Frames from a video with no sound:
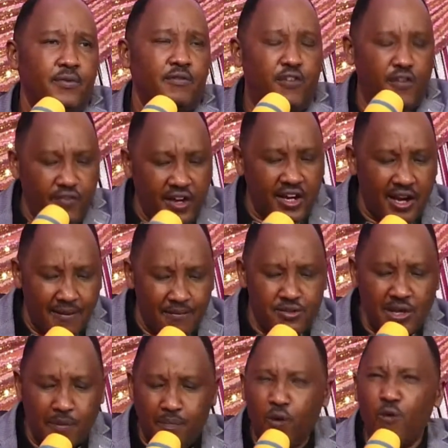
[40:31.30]
Favor
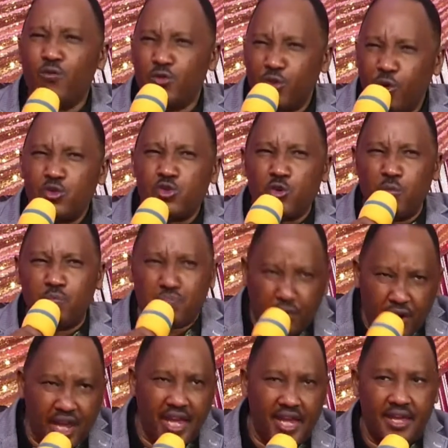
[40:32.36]
comes upon those who
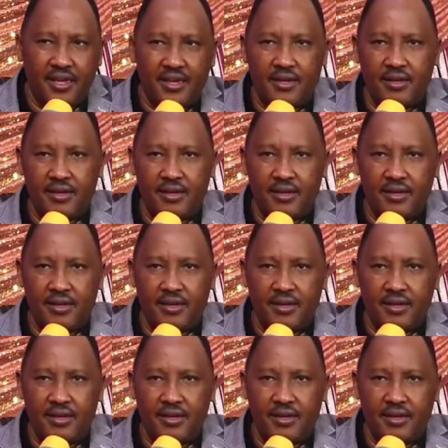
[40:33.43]
pray.